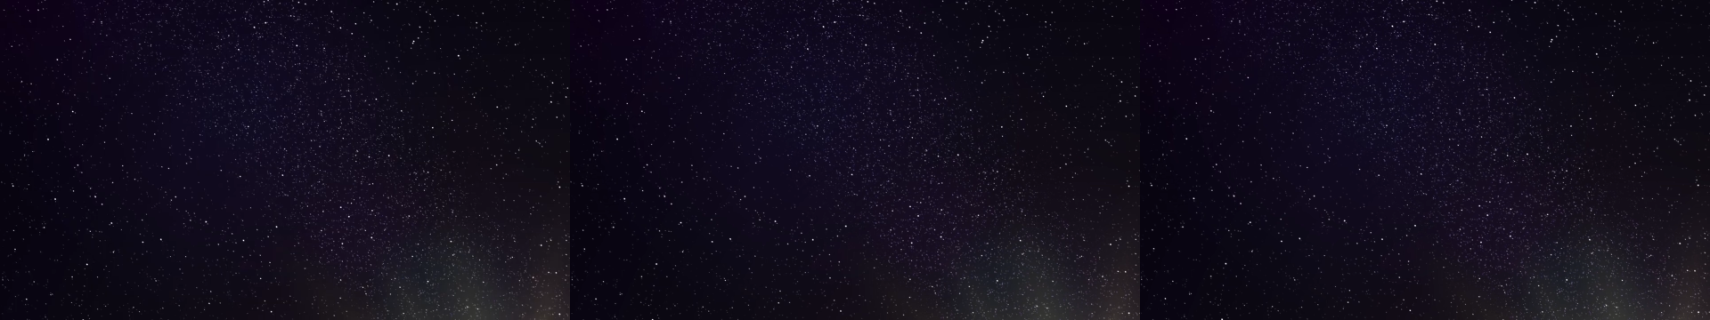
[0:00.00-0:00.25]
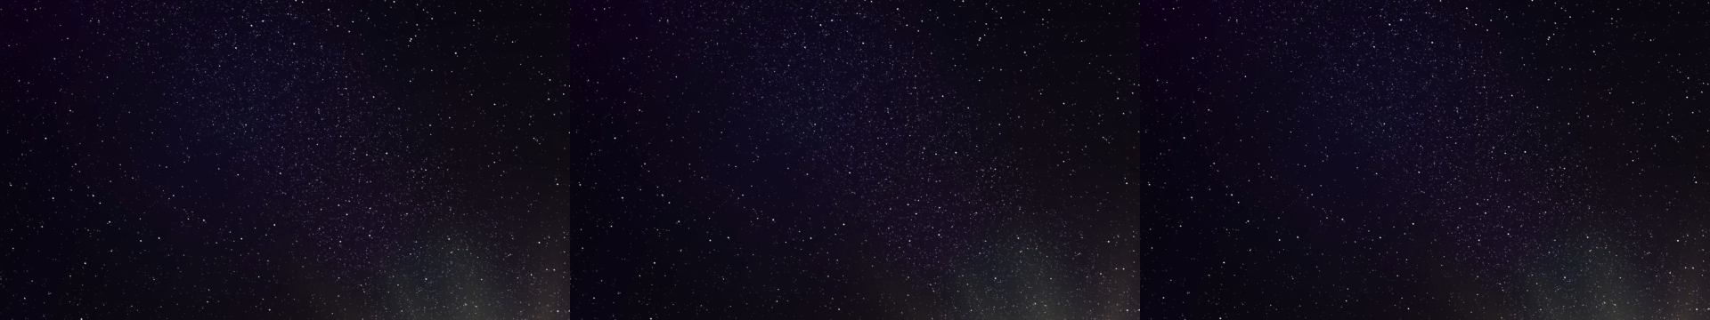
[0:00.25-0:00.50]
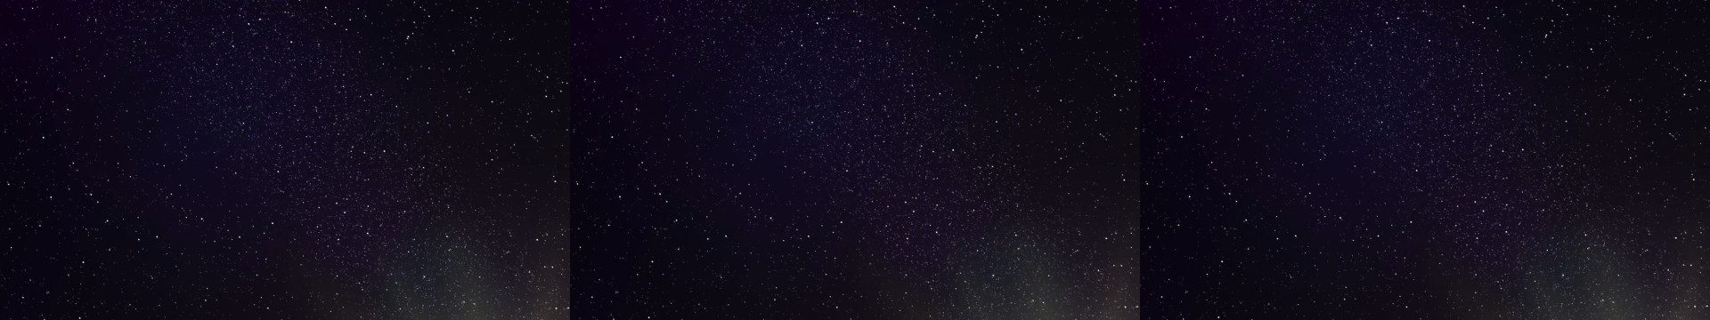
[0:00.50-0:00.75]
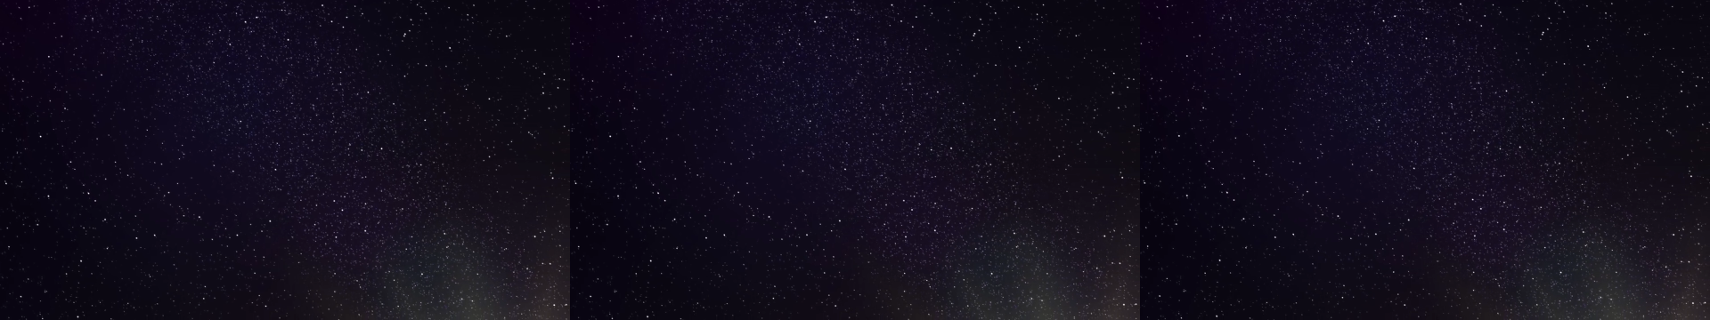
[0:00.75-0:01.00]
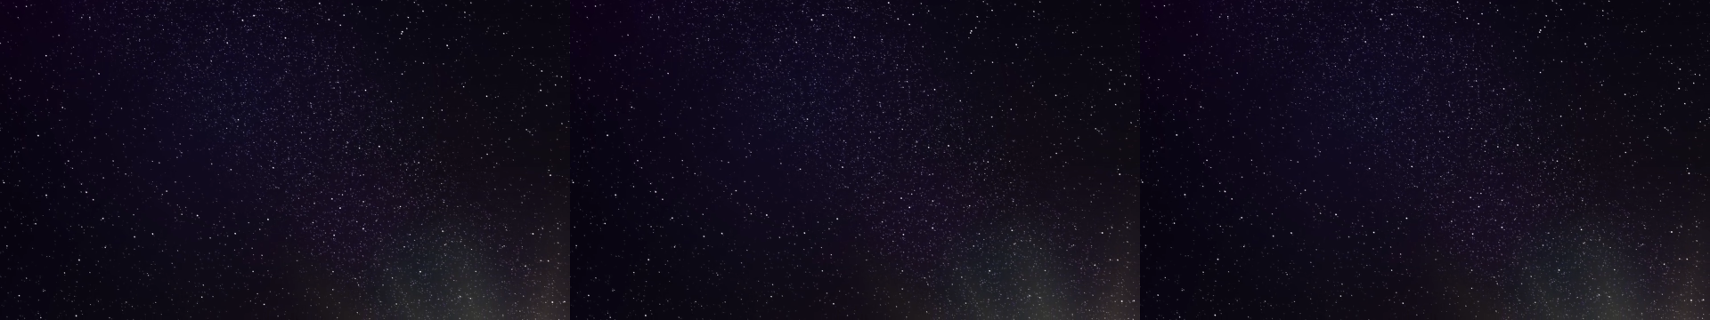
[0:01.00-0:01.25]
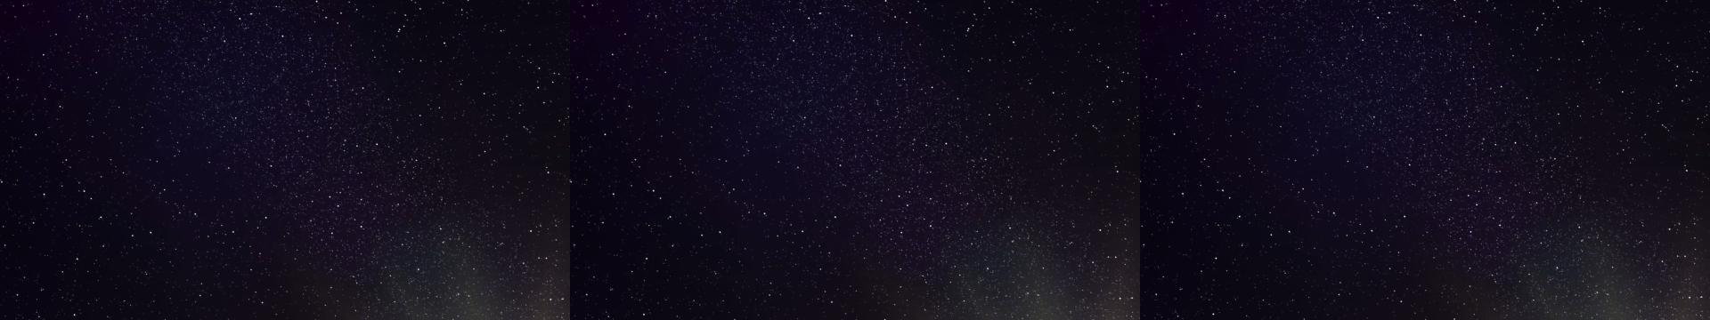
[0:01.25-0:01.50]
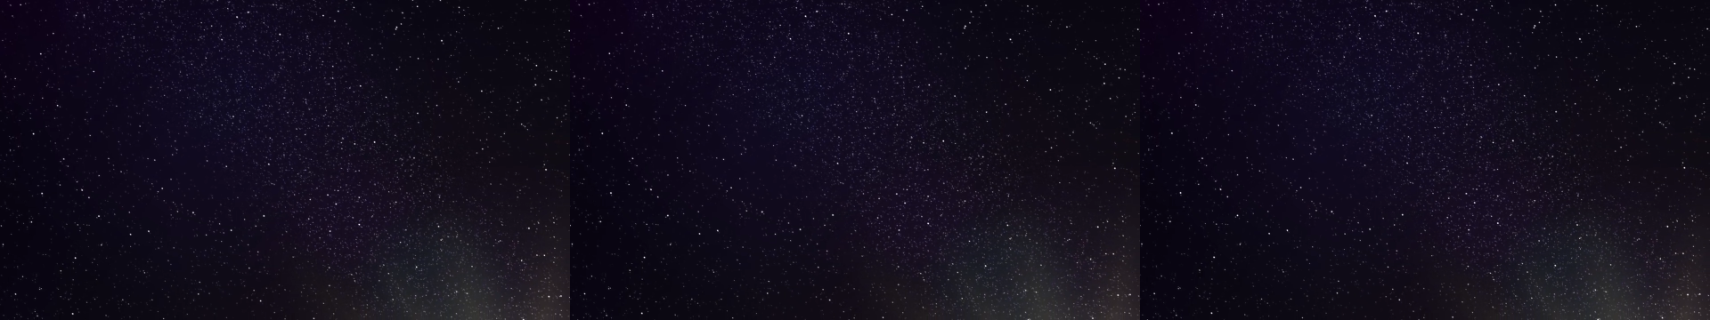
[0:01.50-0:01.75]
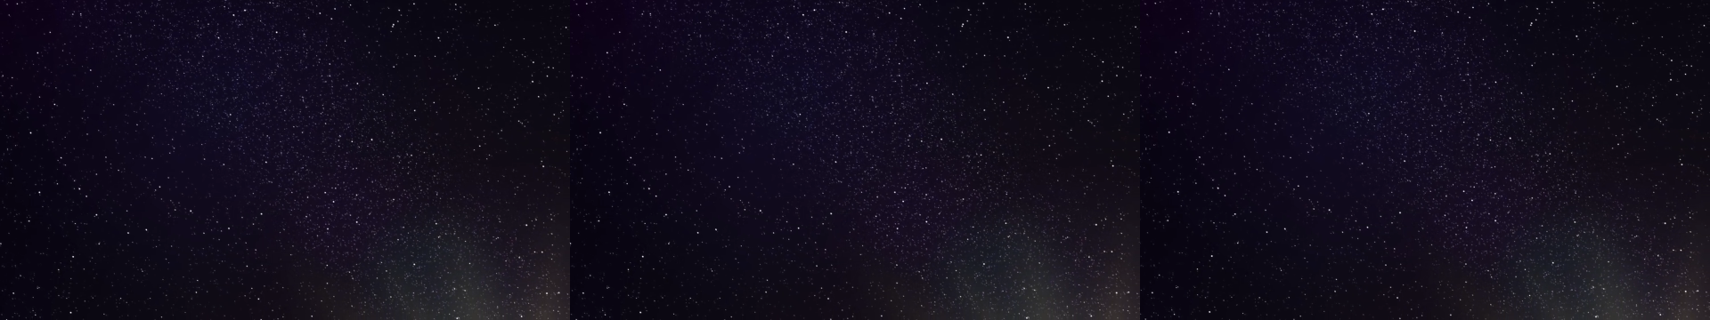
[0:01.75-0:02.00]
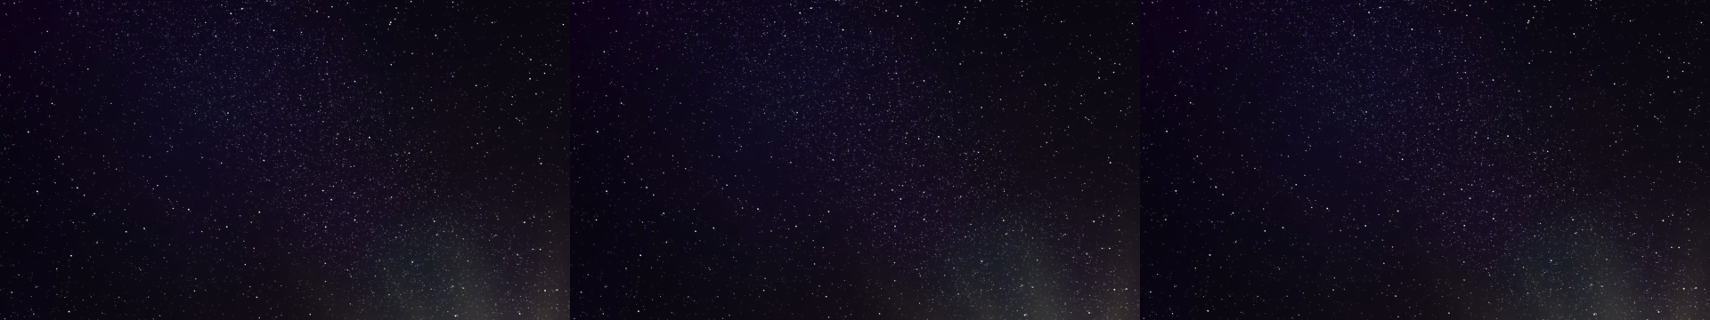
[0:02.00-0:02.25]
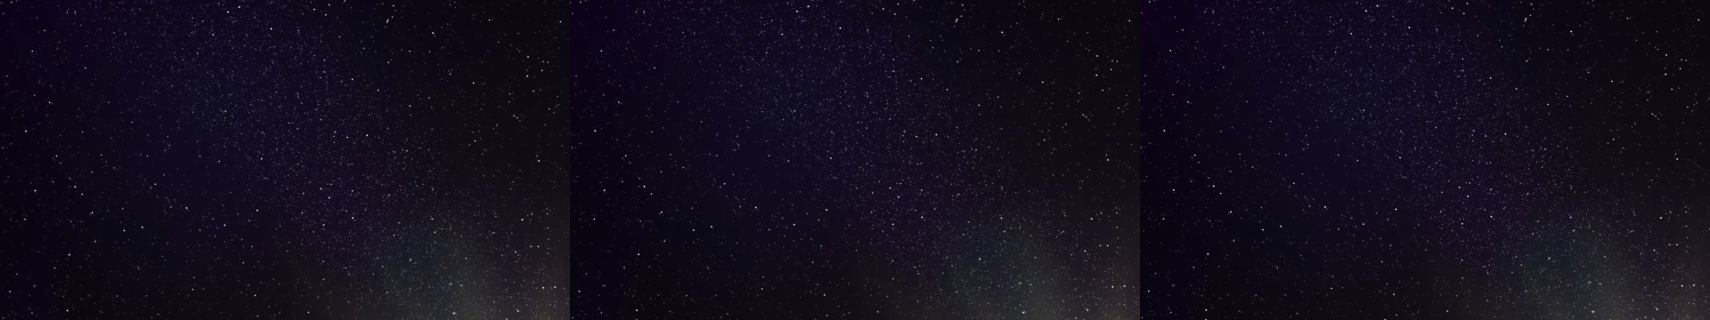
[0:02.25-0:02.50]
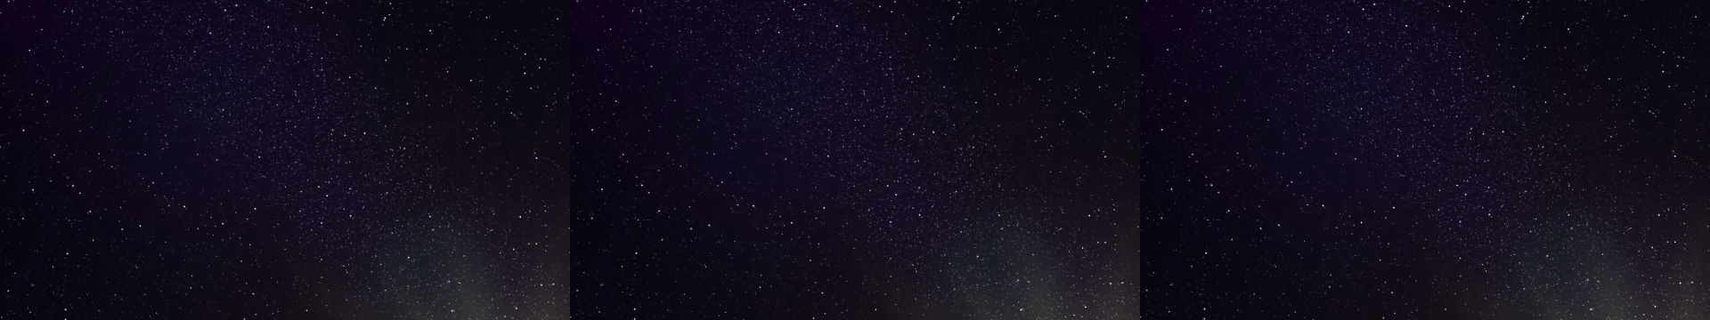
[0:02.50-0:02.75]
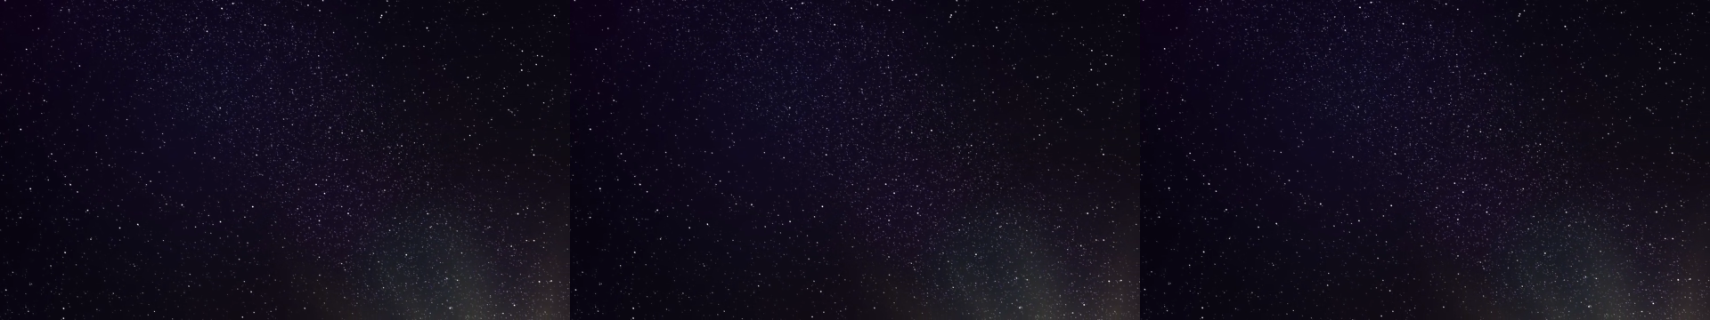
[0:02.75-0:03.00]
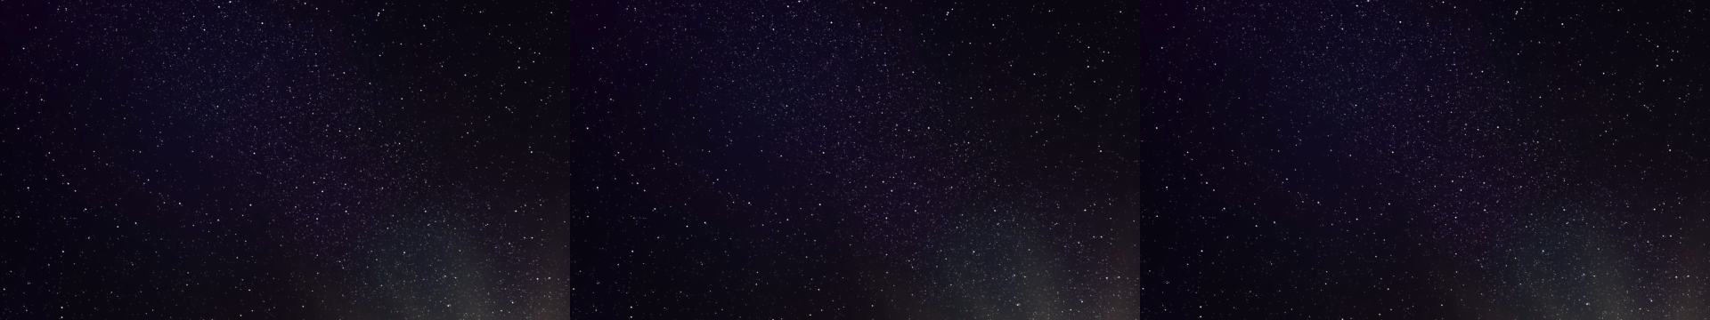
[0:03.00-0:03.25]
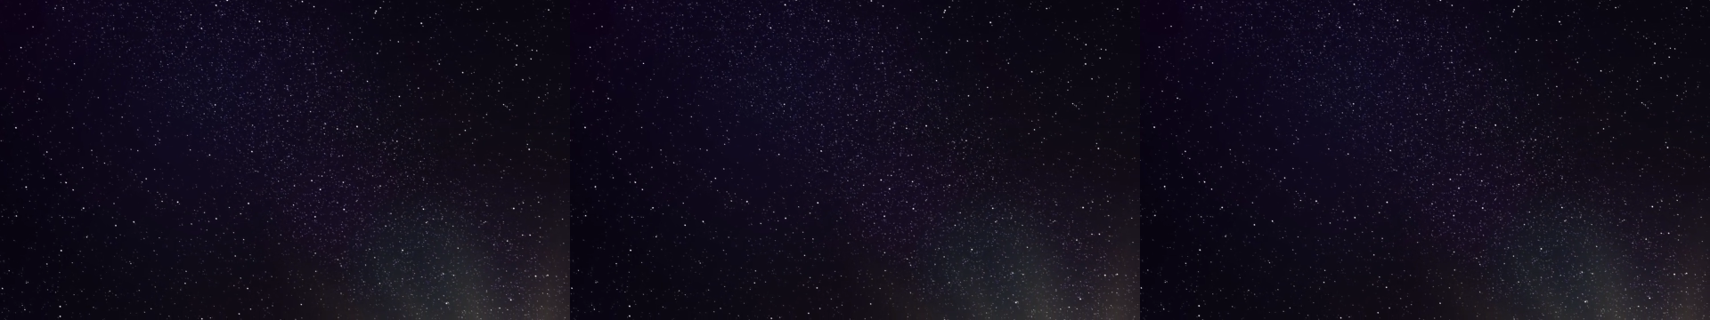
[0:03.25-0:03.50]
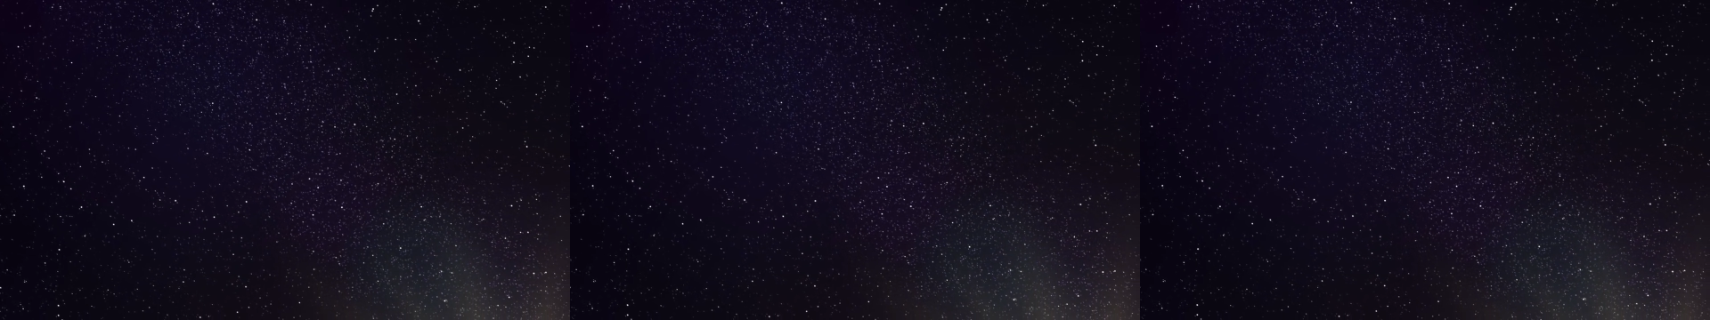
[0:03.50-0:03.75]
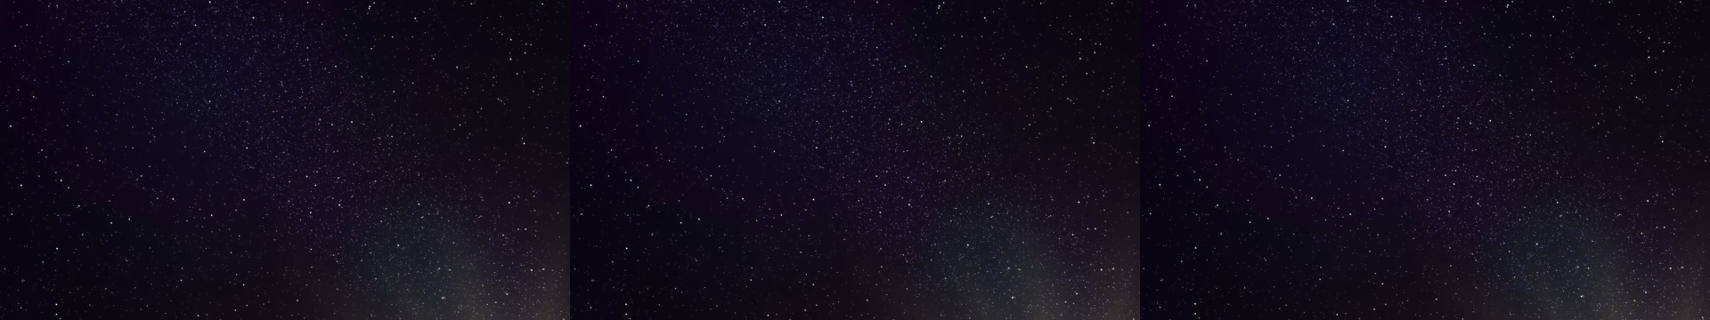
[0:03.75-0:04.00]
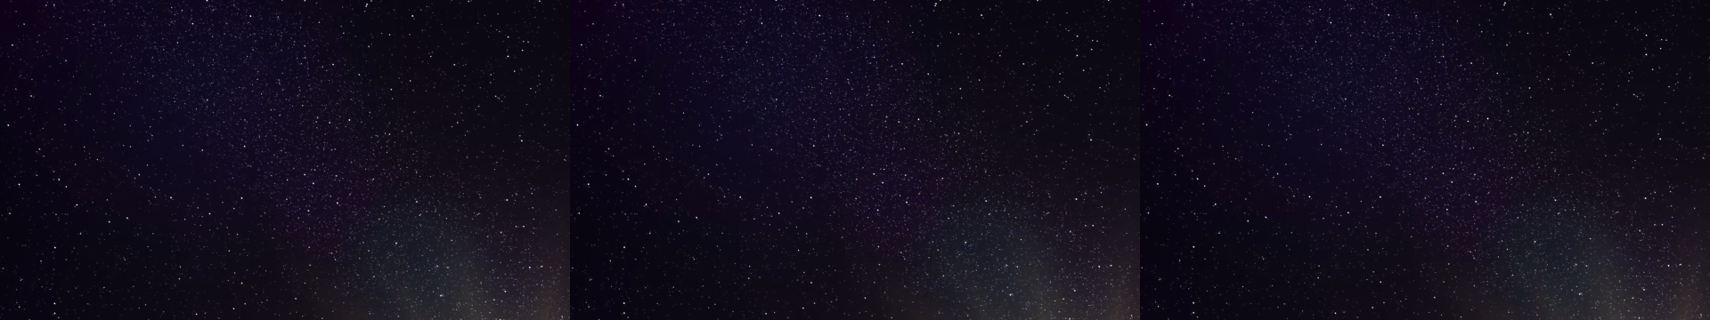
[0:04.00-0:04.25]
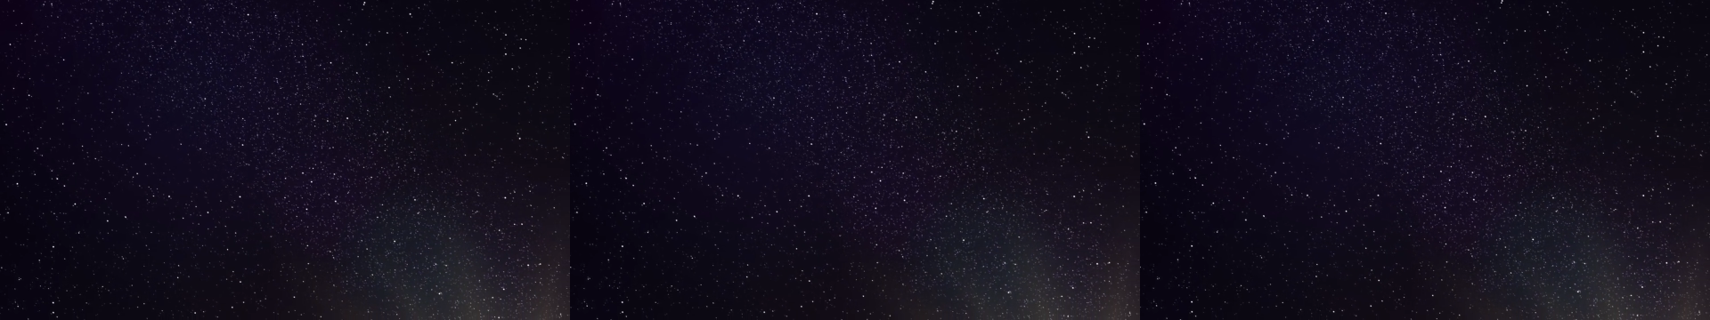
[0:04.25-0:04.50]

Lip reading: (no speaker visible)